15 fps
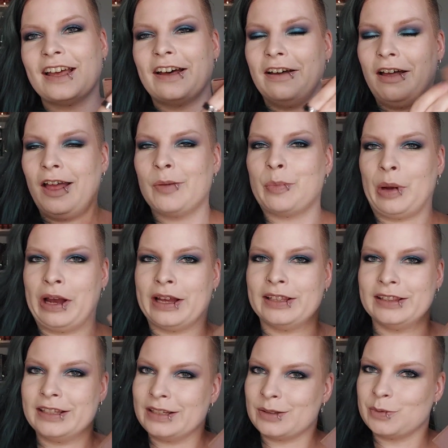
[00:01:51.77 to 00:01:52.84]
I panned
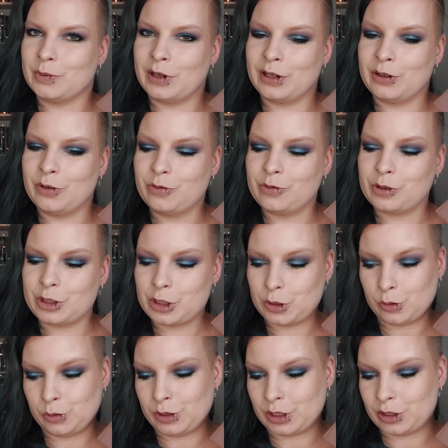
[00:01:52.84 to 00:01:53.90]
this one for 2
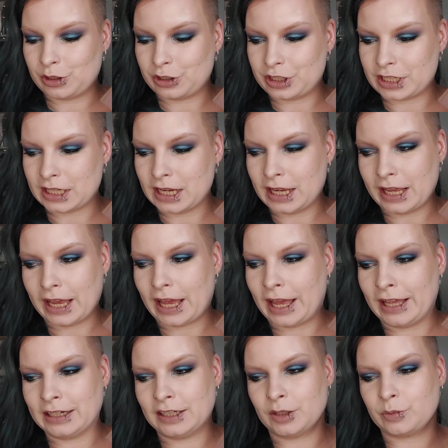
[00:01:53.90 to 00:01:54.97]
years
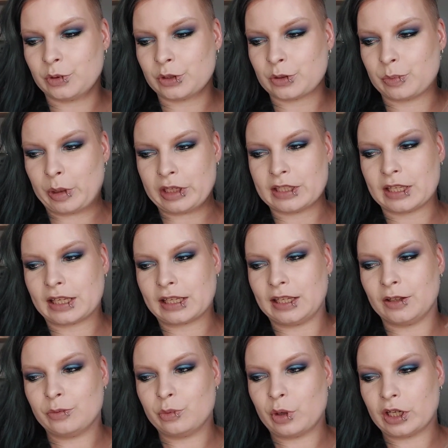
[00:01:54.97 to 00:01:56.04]
and it was basically
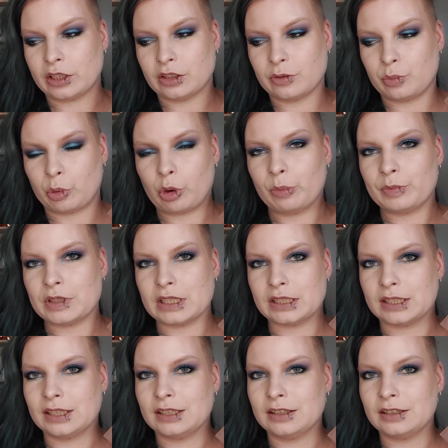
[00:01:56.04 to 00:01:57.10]
what
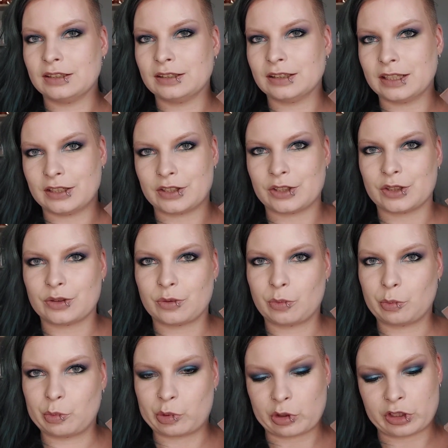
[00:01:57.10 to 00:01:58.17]
prompted this
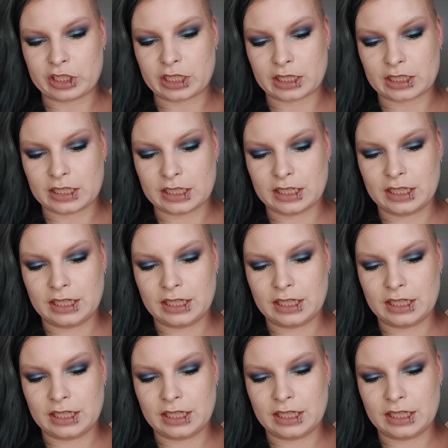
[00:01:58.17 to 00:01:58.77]
project.